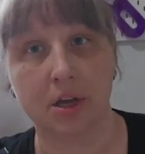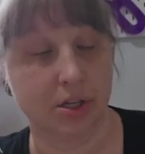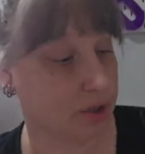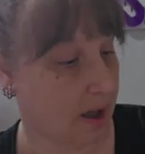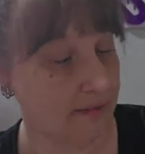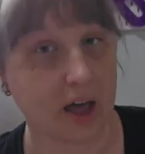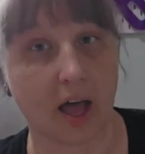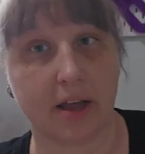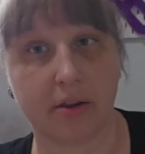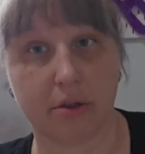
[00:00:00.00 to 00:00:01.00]
So I've
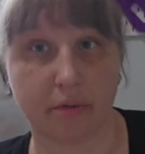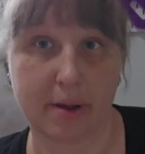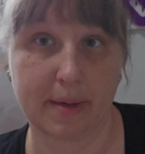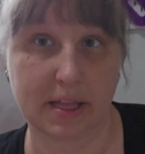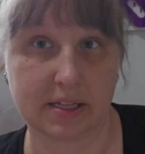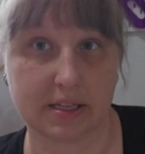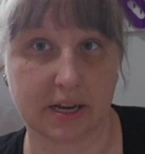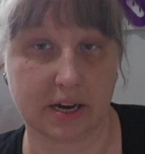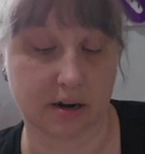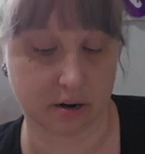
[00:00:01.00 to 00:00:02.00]
got 3 bins
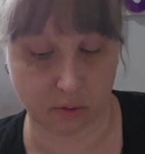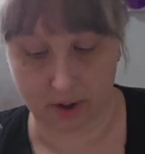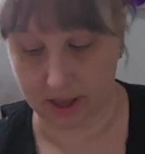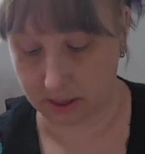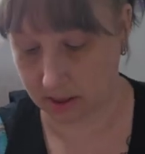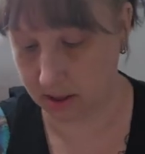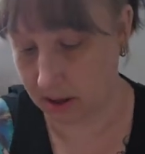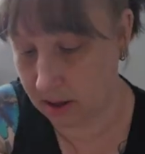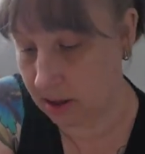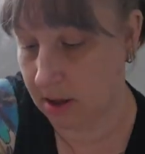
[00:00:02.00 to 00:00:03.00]
here with
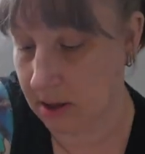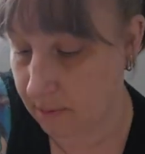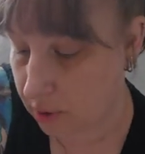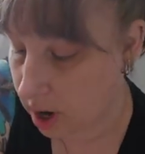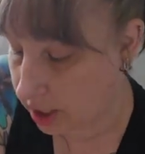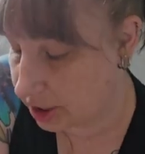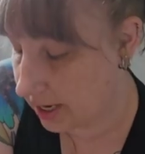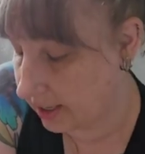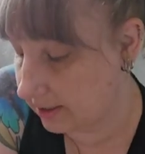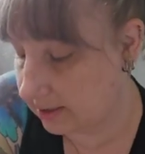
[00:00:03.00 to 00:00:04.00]

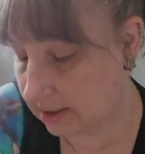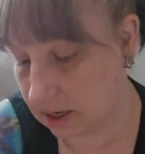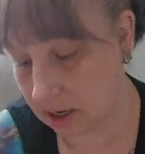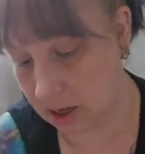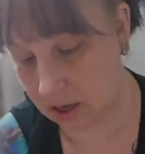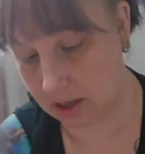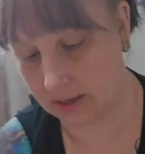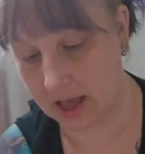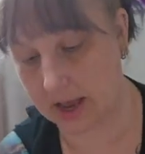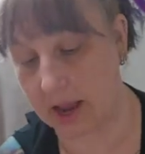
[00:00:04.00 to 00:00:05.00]
projects
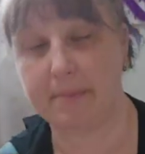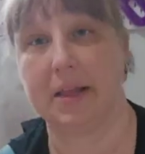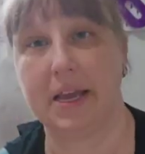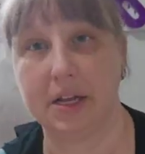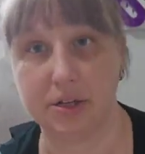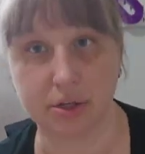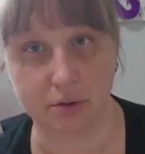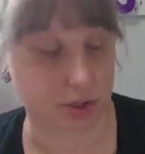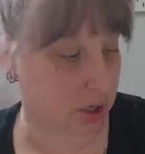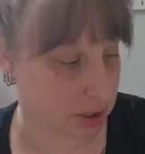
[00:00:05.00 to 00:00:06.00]
that I plan to
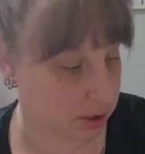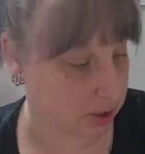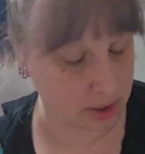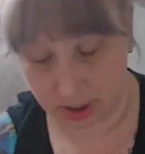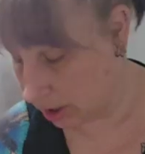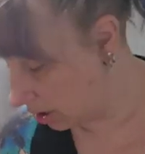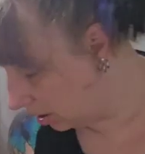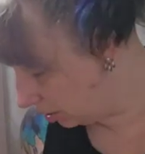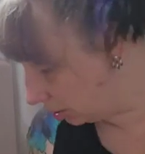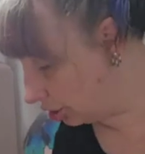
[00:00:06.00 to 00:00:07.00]
start
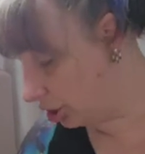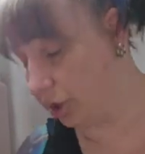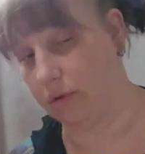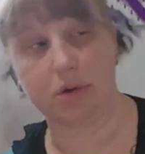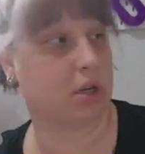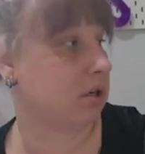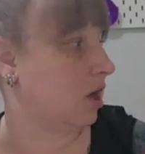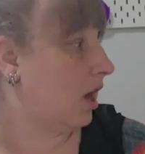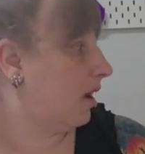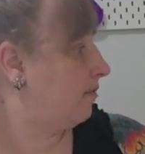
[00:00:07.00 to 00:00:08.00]
soon.
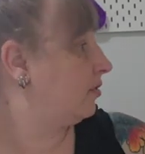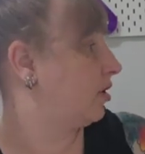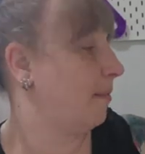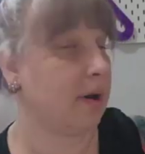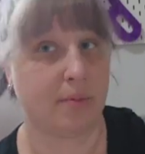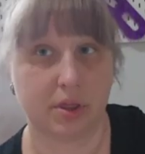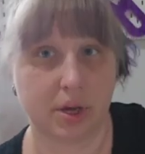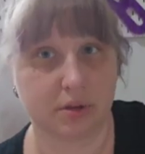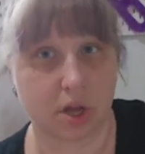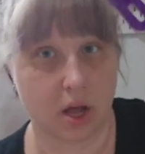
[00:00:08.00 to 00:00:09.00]
So I'm going to put
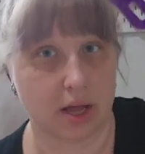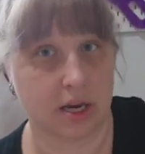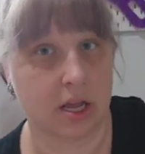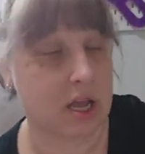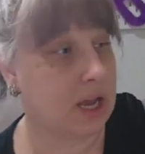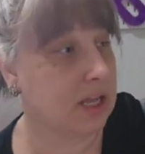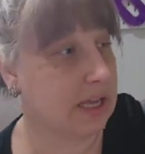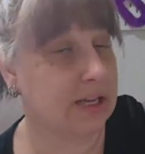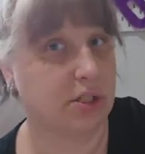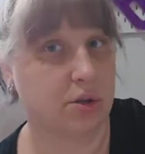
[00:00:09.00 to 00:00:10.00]
those on
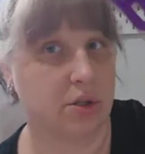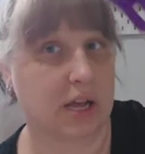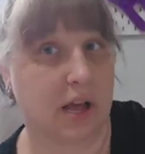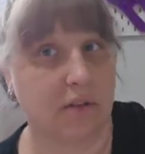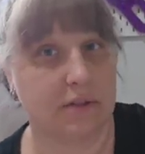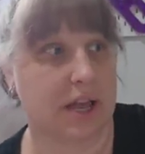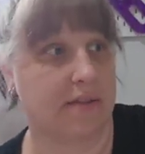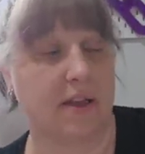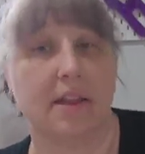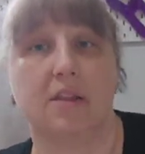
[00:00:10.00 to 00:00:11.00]
these 2 shelves,
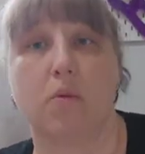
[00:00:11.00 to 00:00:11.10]
and then the